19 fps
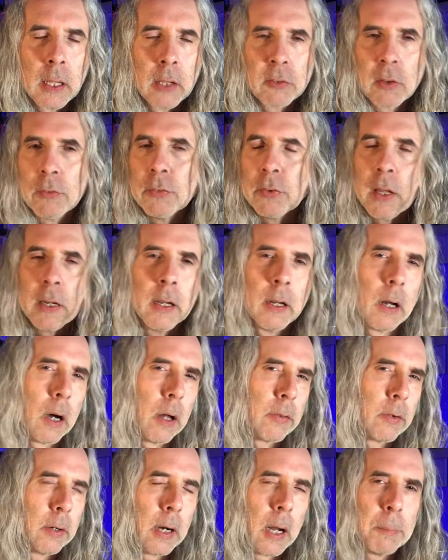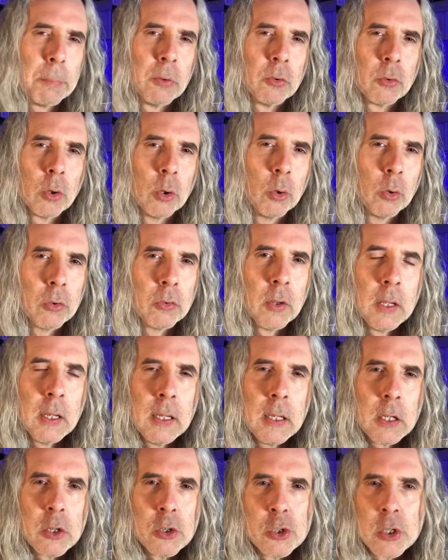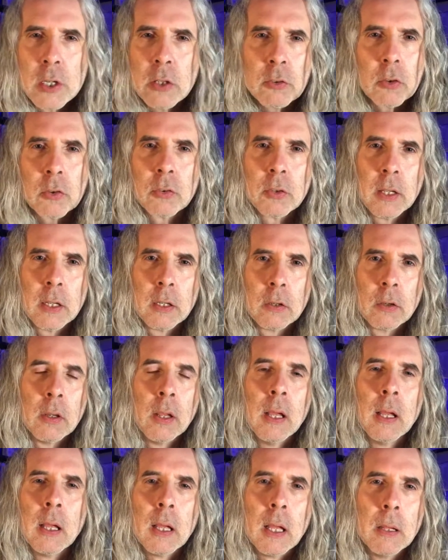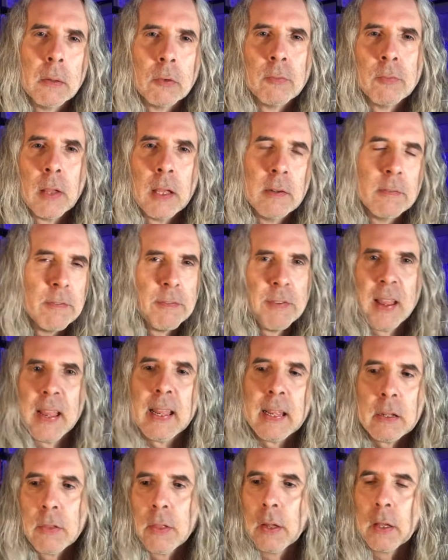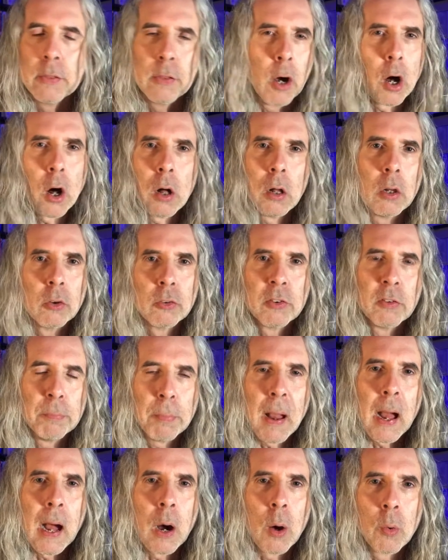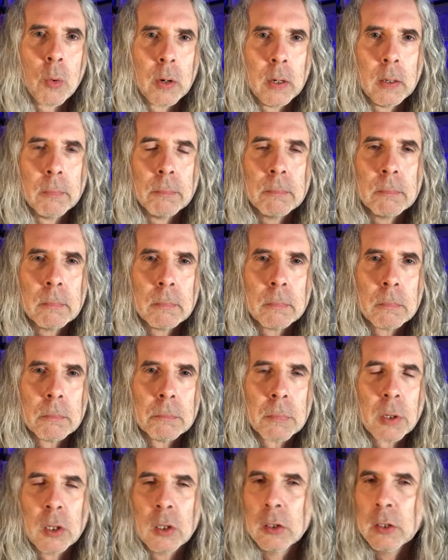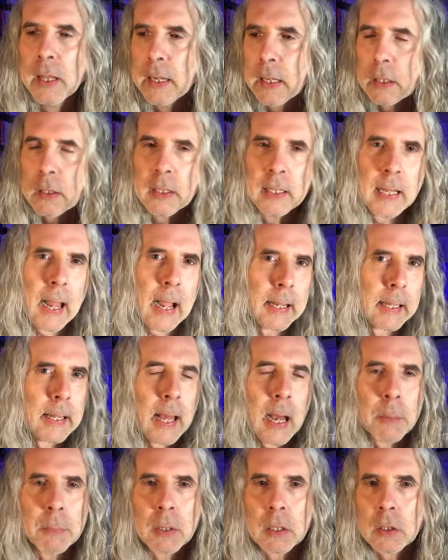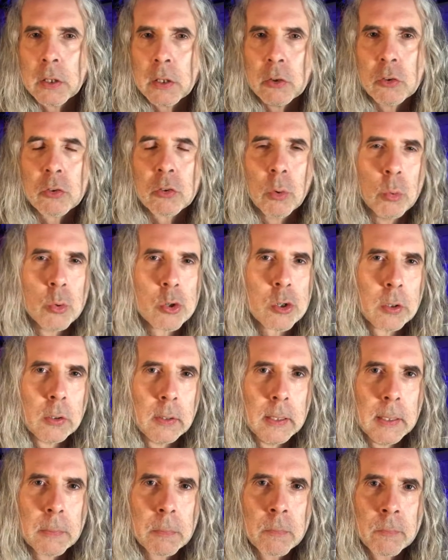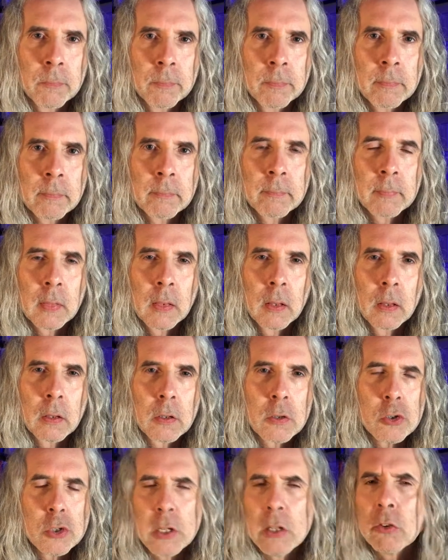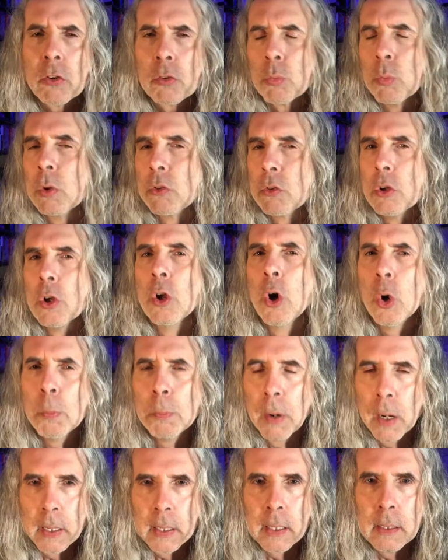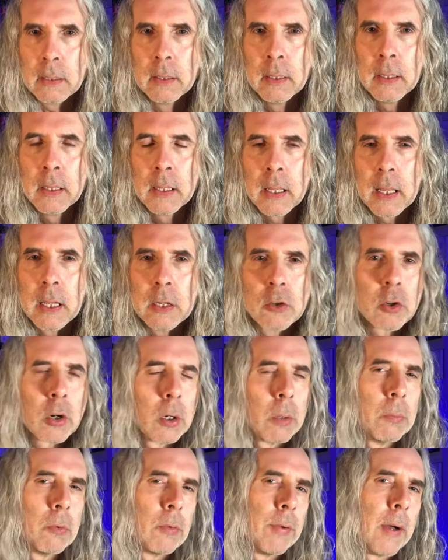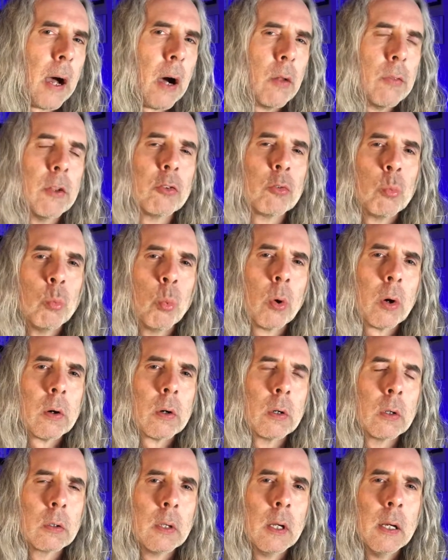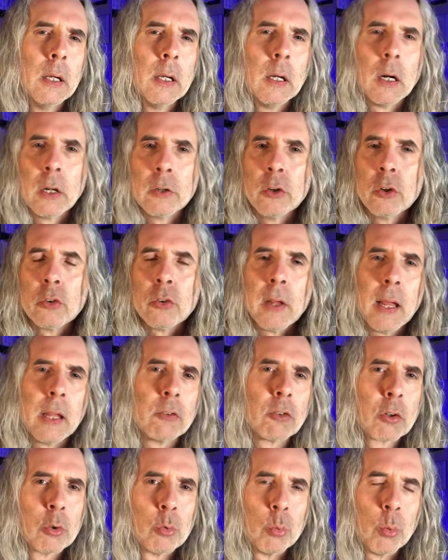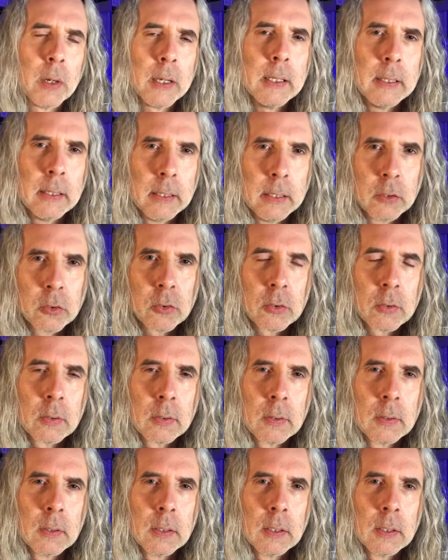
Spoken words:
As I've said in other episodes, Jesus didn't invade the halls of power politically, economically, socially. Jesus was nobody in terms of how this world understands greatness.